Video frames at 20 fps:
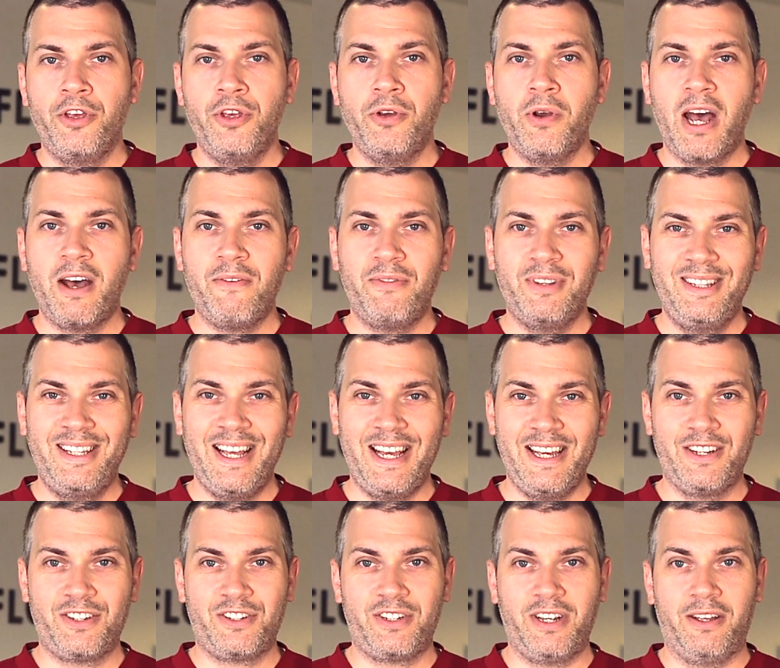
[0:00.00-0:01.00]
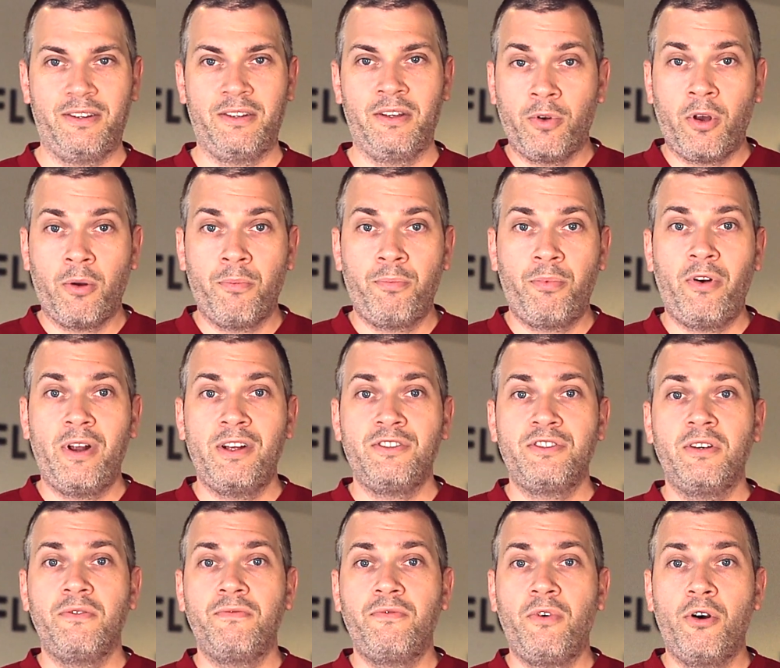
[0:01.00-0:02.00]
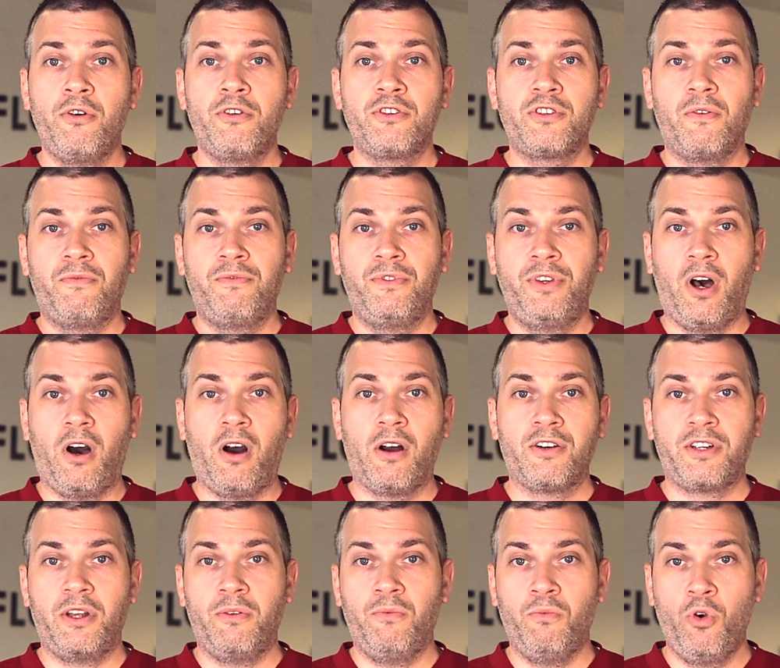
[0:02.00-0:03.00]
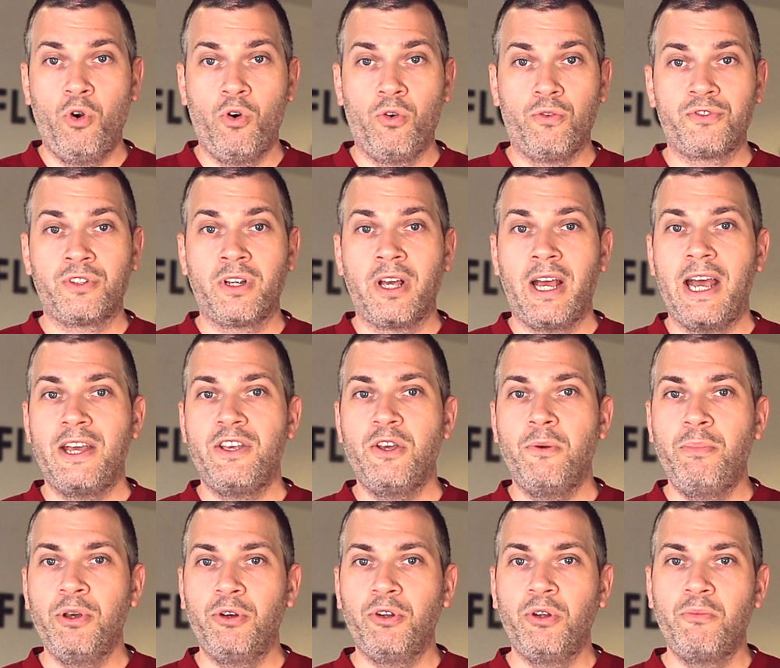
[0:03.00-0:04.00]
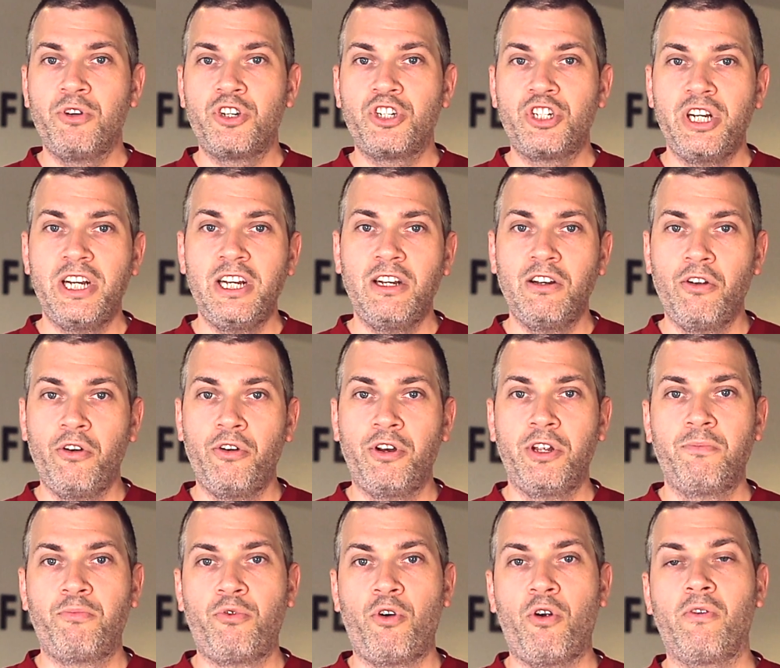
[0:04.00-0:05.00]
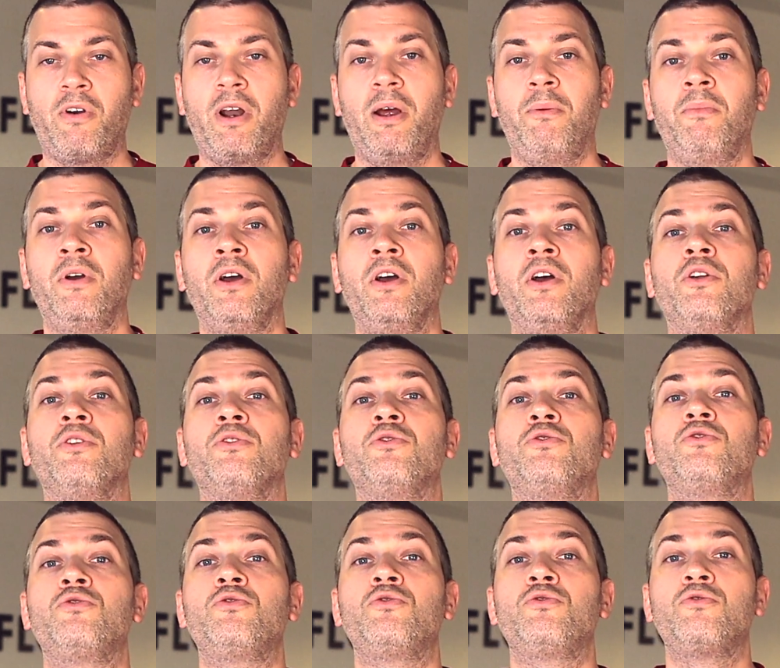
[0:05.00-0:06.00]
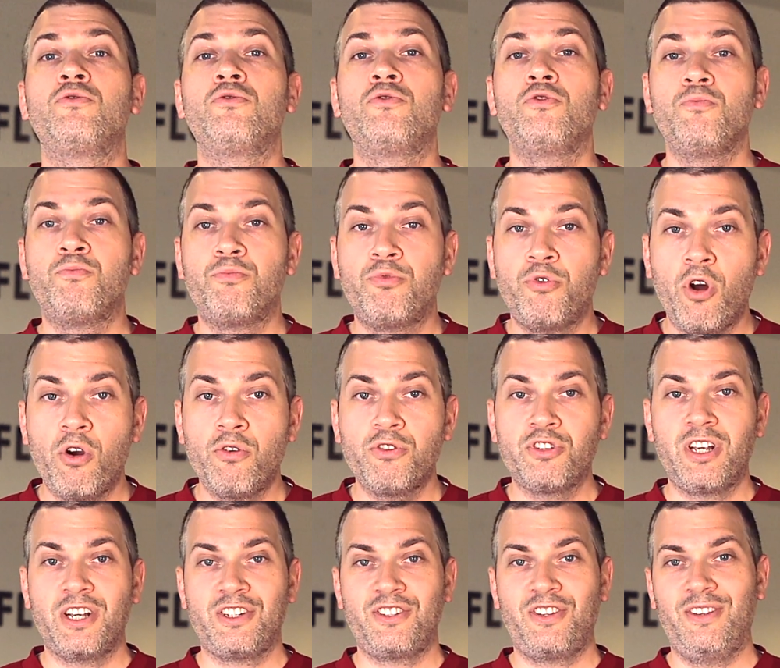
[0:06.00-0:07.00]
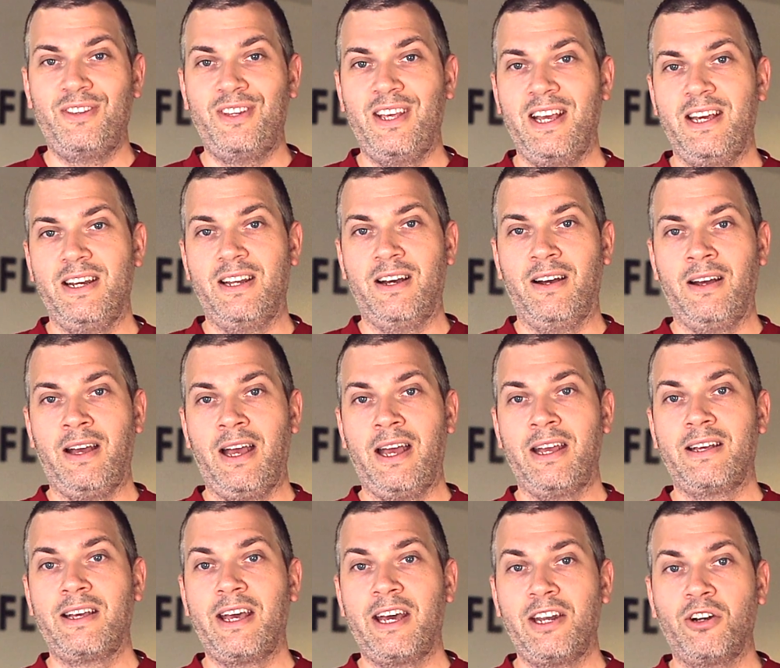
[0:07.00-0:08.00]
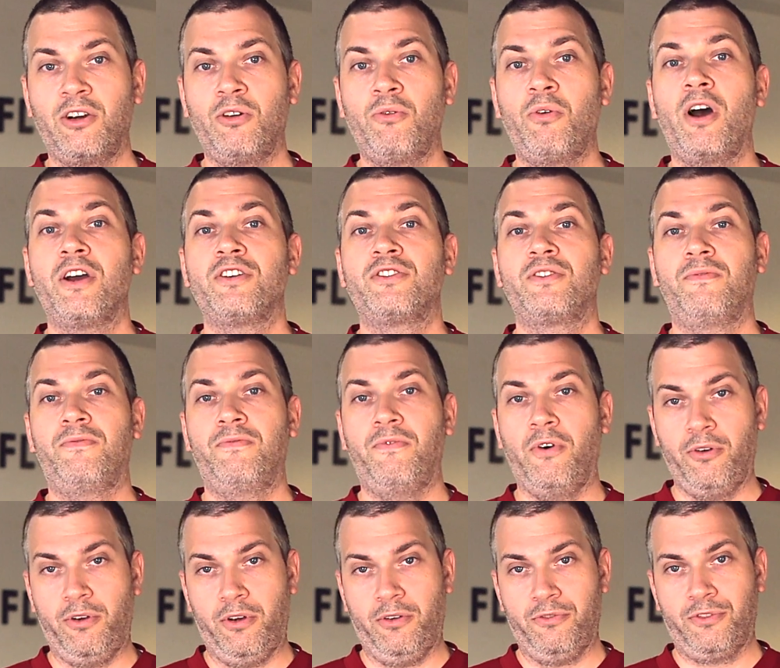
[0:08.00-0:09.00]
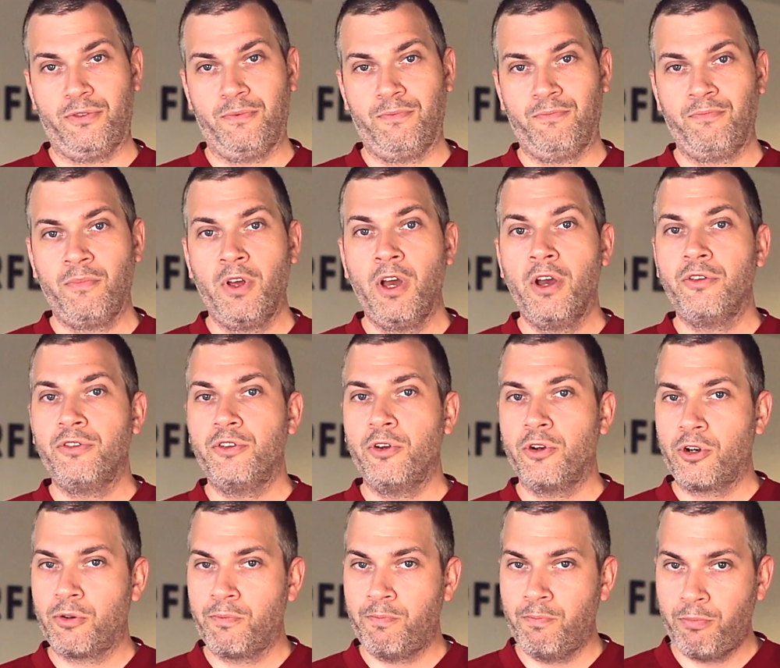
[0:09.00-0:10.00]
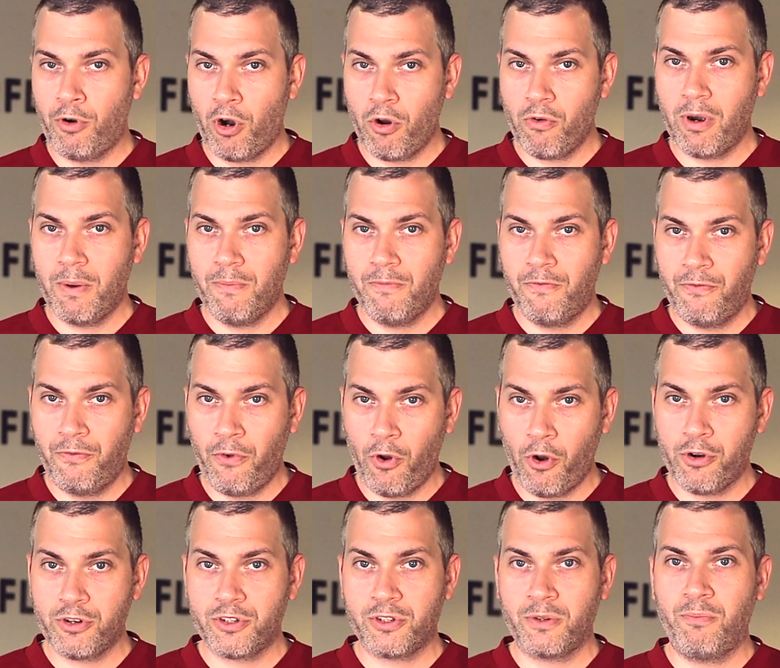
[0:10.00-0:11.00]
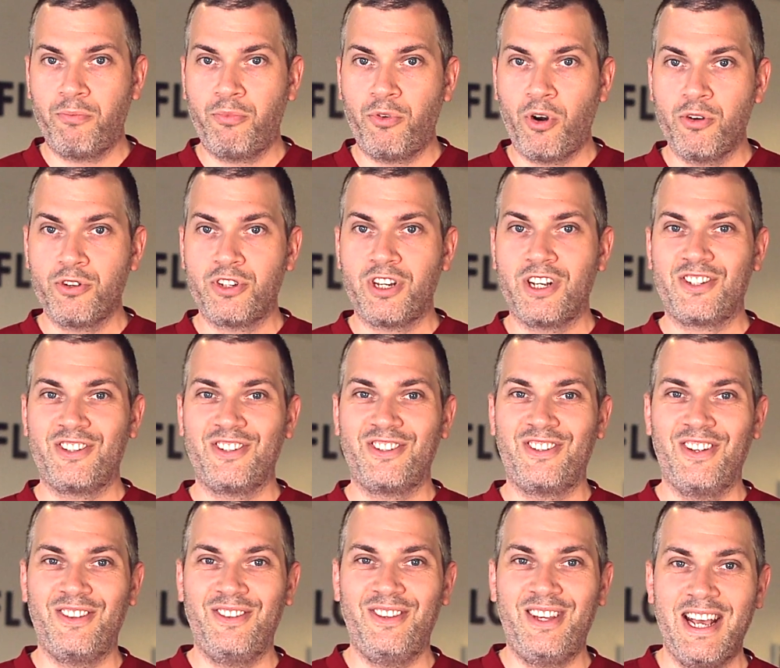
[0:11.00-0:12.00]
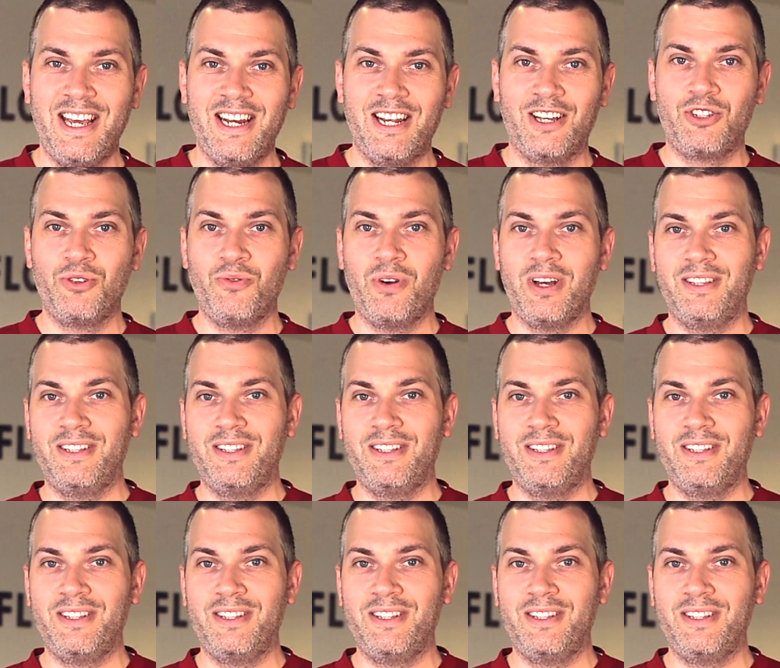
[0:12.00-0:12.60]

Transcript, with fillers: you have a dataset comprising photos of dogs and wolves, and you build a machine learning program to process the data and categorize the photos. The program first processes the data to